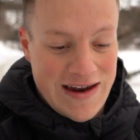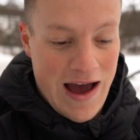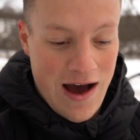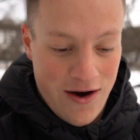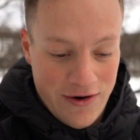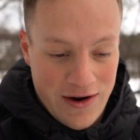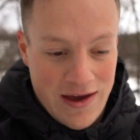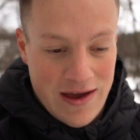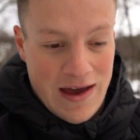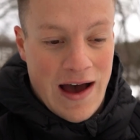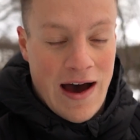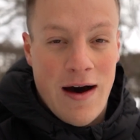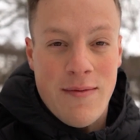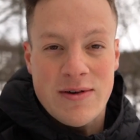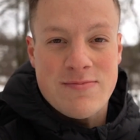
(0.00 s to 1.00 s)
down.
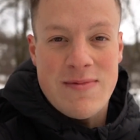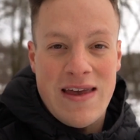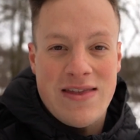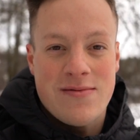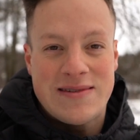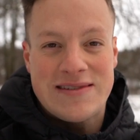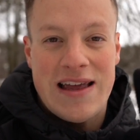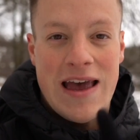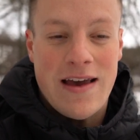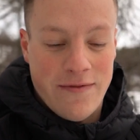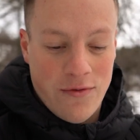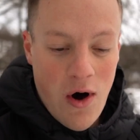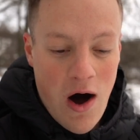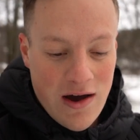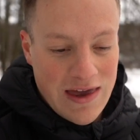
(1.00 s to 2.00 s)
I almost made the mistake of
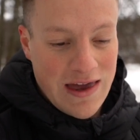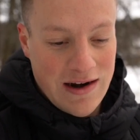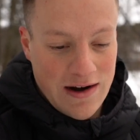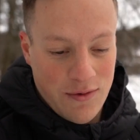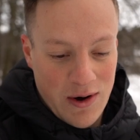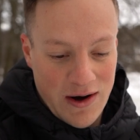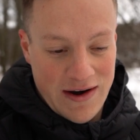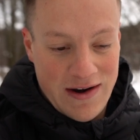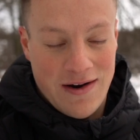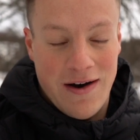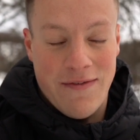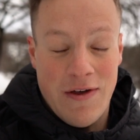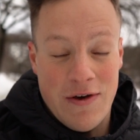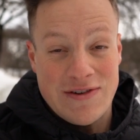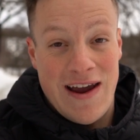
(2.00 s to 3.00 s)
walking into one
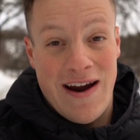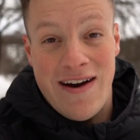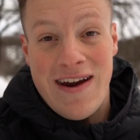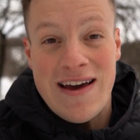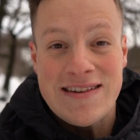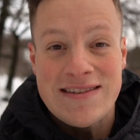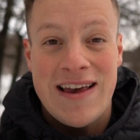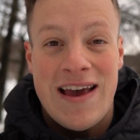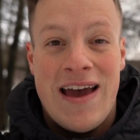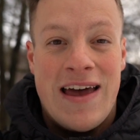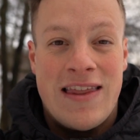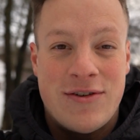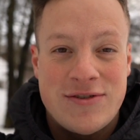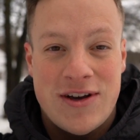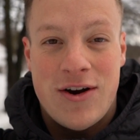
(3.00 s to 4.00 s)
of those areas.
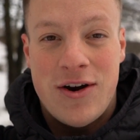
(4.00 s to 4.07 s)
There was a